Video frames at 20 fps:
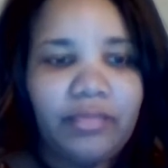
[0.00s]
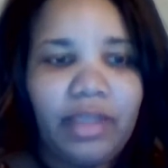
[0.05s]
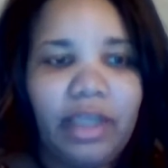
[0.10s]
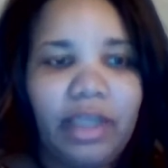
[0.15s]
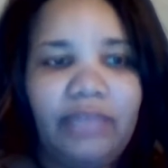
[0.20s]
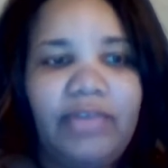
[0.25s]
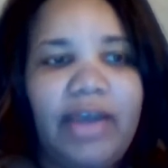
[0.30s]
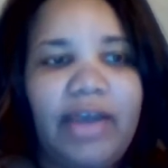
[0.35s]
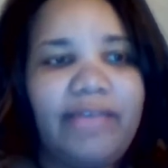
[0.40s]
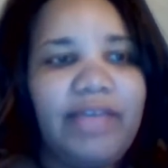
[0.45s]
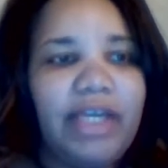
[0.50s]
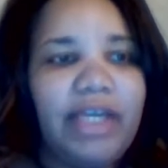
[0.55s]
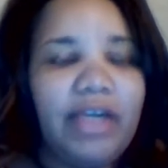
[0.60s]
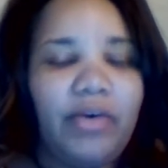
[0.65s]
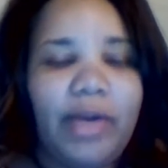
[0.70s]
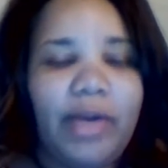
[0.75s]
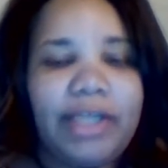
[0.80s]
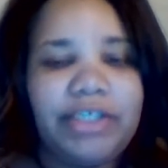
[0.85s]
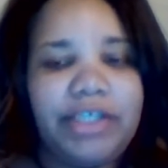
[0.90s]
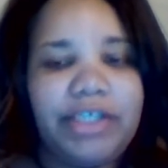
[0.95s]
If you have any
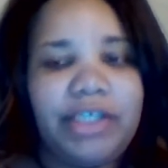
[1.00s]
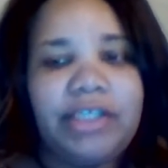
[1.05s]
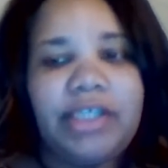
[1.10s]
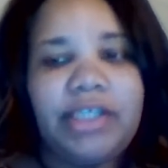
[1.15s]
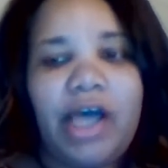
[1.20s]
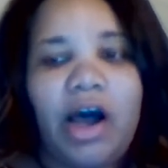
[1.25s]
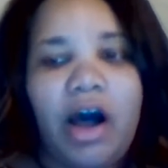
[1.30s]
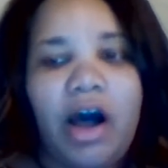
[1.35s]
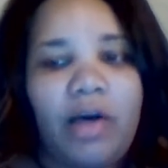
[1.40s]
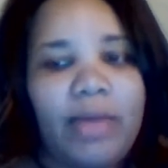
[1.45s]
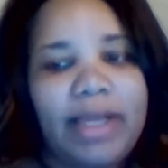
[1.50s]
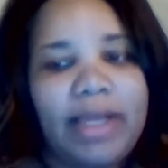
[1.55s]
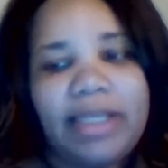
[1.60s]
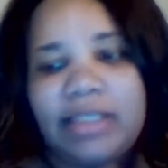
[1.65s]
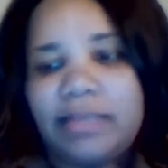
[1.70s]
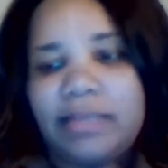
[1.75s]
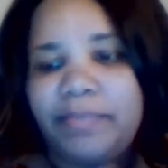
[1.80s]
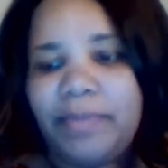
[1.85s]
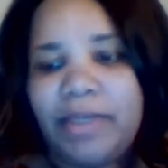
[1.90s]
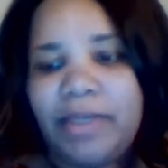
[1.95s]
questions,
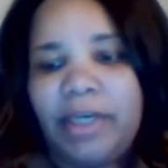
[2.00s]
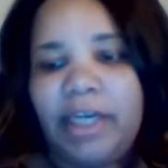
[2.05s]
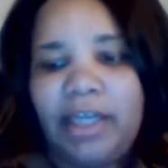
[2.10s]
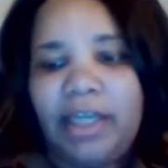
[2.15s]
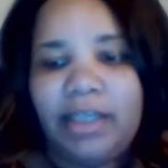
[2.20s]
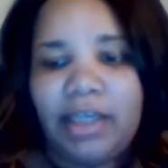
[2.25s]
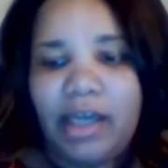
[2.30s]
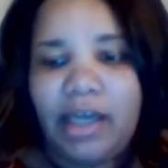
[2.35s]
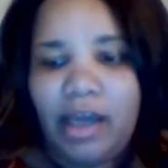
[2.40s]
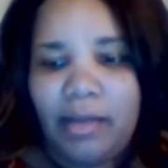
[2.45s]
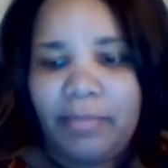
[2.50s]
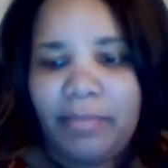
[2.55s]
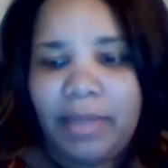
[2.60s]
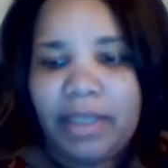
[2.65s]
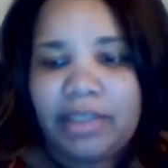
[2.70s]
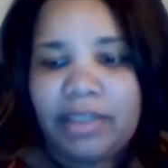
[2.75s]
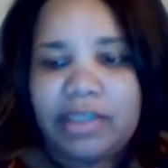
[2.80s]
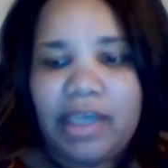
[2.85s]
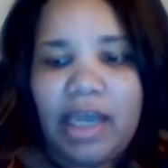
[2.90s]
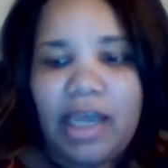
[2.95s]
always put it in the
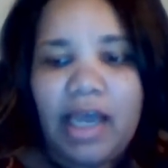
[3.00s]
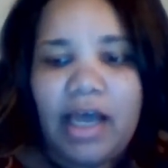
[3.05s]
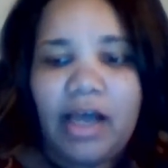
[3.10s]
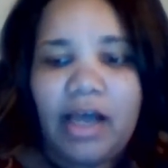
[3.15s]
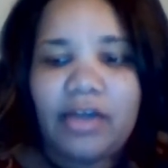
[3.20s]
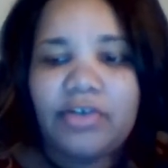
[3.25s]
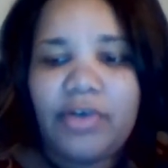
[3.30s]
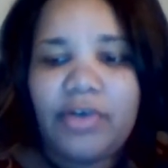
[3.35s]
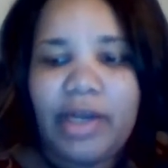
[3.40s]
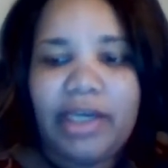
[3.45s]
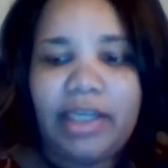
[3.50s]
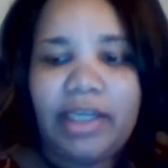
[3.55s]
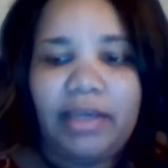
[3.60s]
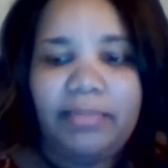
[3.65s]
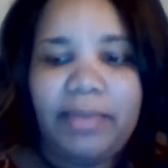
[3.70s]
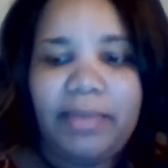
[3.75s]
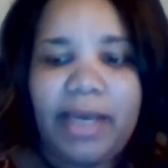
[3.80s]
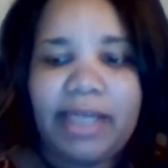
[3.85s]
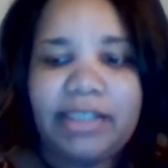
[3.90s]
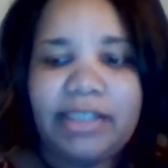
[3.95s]
comments. I'll try to
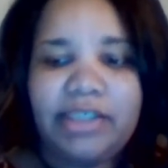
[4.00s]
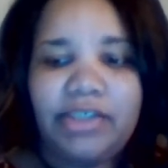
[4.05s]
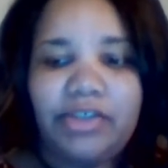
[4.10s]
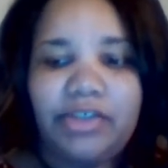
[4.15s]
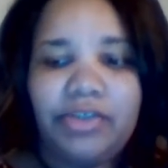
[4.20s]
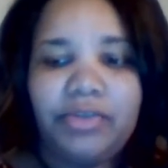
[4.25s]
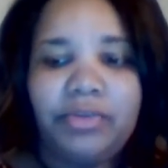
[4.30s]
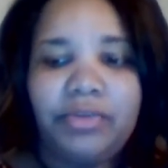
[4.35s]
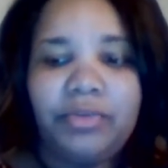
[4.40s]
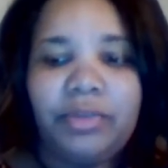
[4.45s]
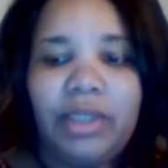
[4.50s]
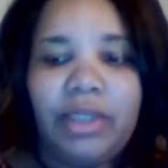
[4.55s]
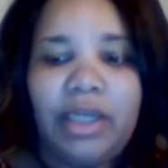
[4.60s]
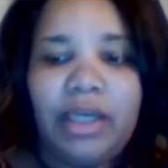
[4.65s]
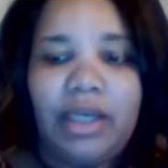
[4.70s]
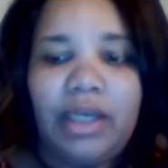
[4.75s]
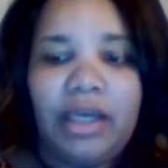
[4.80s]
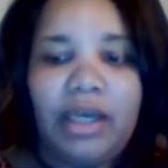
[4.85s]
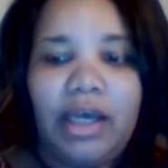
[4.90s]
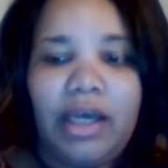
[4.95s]
get back to you.
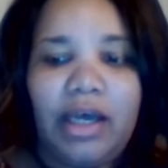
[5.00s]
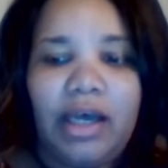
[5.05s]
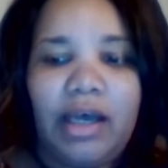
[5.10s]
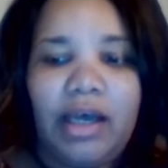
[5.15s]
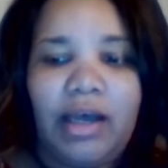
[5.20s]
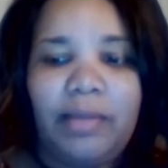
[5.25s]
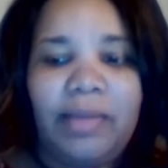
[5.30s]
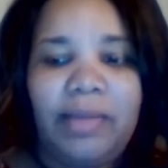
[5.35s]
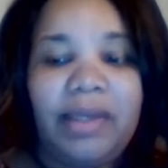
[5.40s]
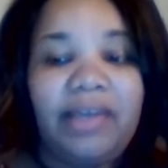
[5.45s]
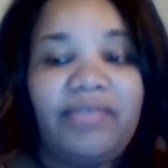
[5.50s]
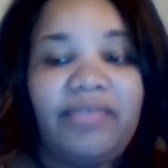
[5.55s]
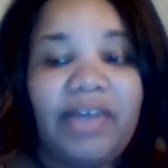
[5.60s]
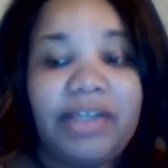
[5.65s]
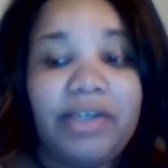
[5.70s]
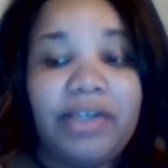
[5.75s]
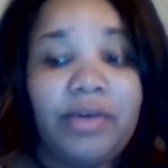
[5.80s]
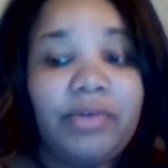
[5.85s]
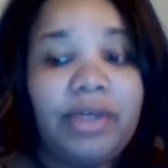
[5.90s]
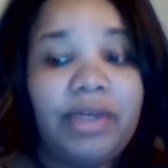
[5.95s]
And if I
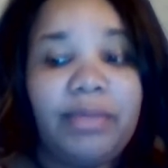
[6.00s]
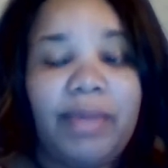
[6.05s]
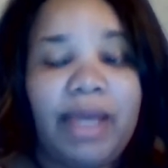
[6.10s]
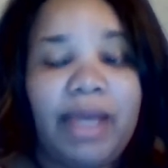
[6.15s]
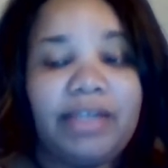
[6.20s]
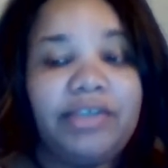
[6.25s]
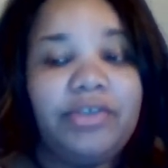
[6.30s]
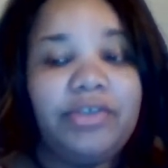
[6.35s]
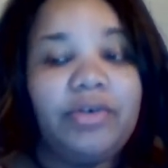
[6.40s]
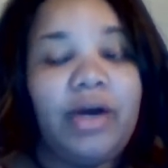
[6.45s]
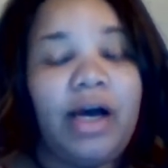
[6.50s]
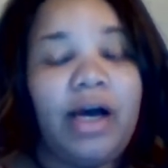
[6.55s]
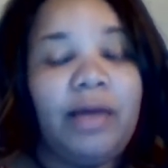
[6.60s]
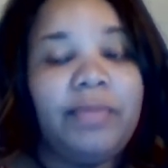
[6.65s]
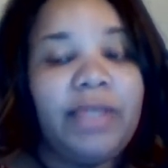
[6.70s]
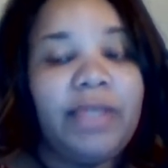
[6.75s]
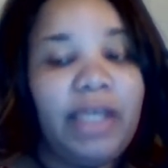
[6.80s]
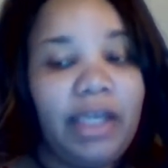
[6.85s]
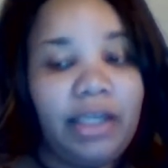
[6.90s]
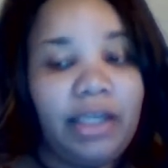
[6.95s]
don't get back to you, I'll
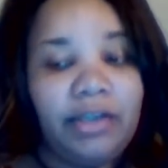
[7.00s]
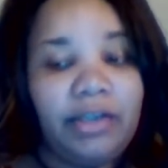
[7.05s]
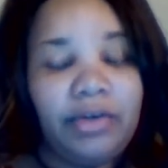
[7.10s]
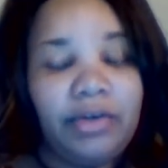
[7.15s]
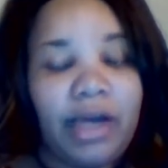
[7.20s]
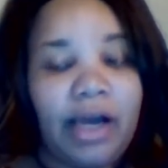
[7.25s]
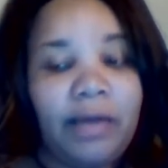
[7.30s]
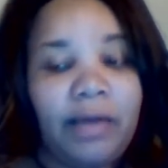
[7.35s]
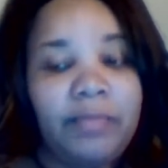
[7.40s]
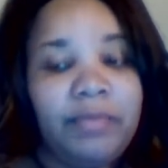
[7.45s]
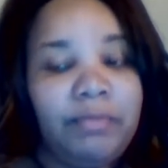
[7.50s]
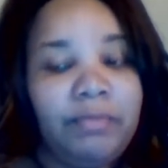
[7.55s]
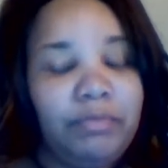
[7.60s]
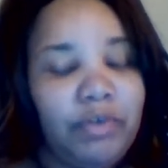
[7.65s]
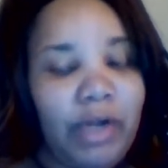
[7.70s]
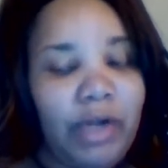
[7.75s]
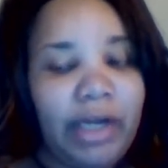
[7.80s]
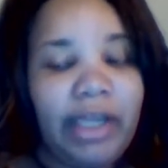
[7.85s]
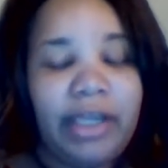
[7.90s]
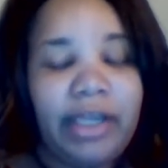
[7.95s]
be hitting you. I'll
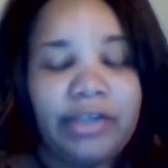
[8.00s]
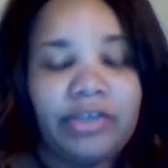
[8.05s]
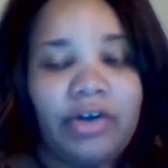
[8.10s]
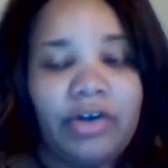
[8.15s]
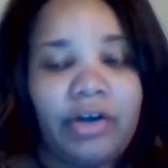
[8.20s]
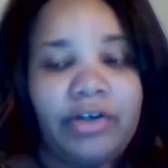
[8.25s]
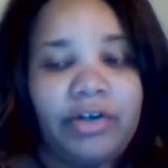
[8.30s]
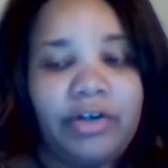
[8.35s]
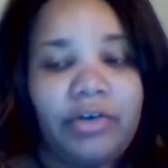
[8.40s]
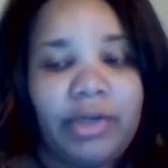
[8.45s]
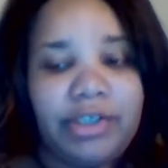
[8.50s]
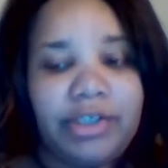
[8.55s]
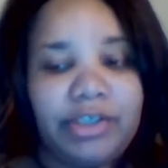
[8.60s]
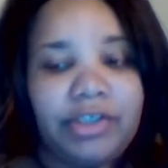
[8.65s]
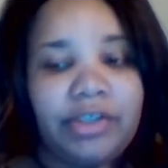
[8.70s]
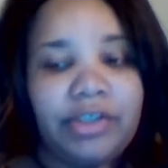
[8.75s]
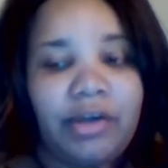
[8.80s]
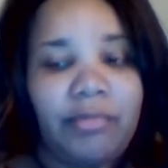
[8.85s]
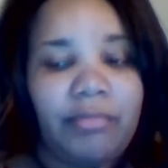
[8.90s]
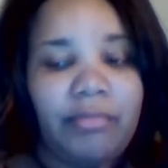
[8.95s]
try to answer all your
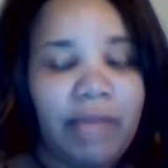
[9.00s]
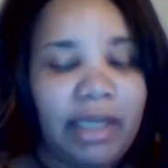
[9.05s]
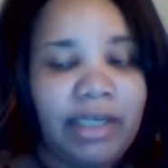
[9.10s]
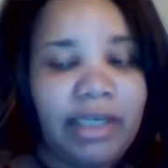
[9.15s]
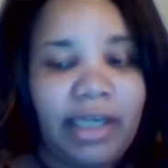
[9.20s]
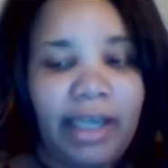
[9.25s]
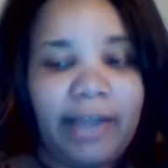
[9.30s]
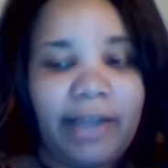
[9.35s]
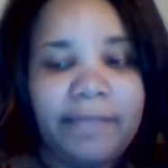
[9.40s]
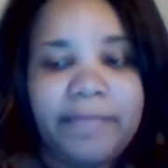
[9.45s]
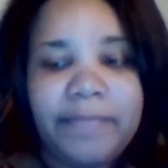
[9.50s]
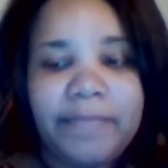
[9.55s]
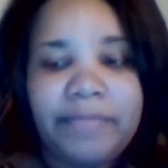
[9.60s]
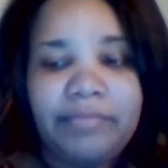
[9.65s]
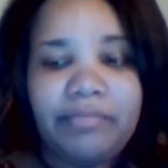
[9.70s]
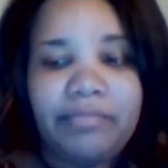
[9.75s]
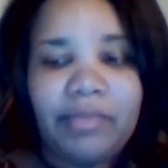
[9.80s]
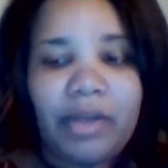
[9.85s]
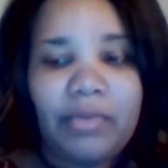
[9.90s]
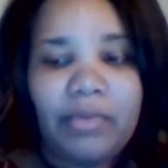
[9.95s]
questions on Monday
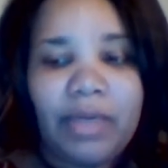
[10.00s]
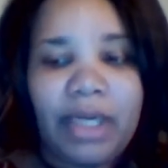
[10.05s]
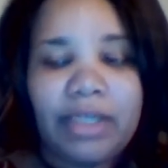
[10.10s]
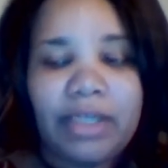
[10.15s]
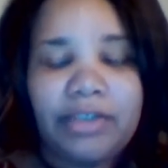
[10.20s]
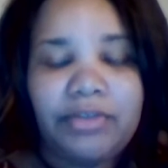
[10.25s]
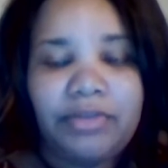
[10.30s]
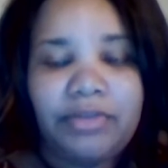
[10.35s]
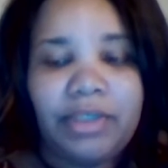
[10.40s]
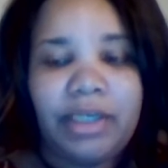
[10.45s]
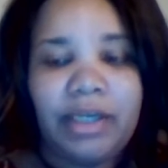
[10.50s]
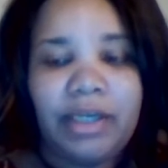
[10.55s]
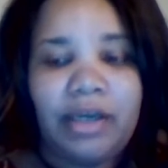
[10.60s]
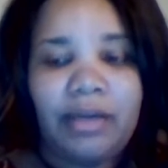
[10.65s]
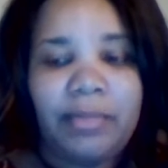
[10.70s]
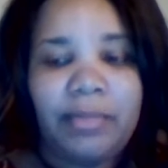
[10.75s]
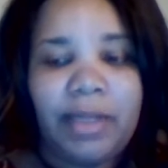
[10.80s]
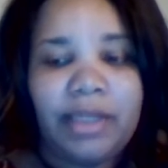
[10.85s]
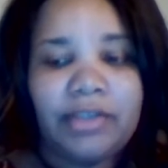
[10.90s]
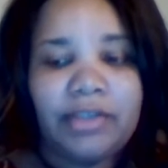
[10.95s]
when I do the
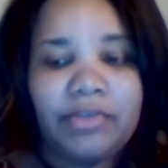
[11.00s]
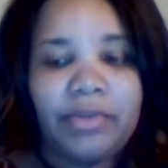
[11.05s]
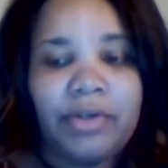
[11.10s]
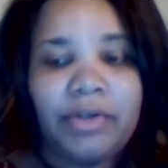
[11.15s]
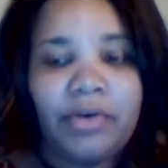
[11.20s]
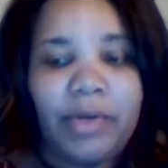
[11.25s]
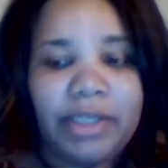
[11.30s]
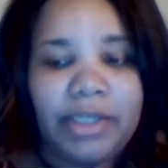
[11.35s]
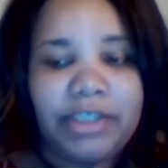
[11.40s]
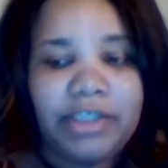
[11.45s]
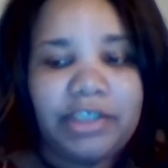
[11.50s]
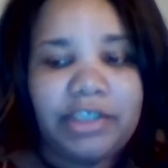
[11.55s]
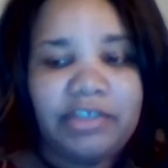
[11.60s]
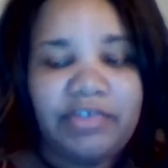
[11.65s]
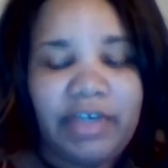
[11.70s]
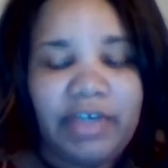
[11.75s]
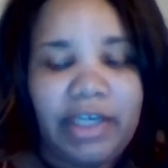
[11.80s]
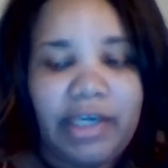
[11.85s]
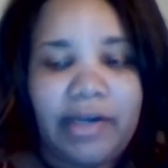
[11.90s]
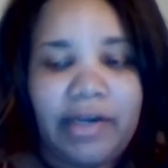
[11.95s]
answering questions
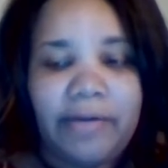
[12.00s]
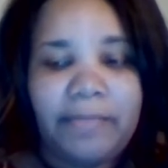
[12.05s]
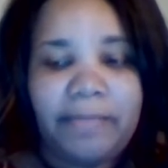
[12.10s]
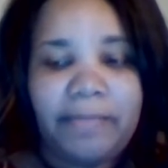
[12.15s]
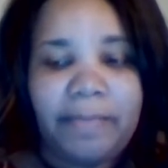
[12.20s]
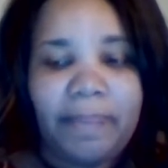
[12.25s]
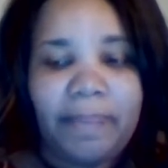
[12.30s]
video.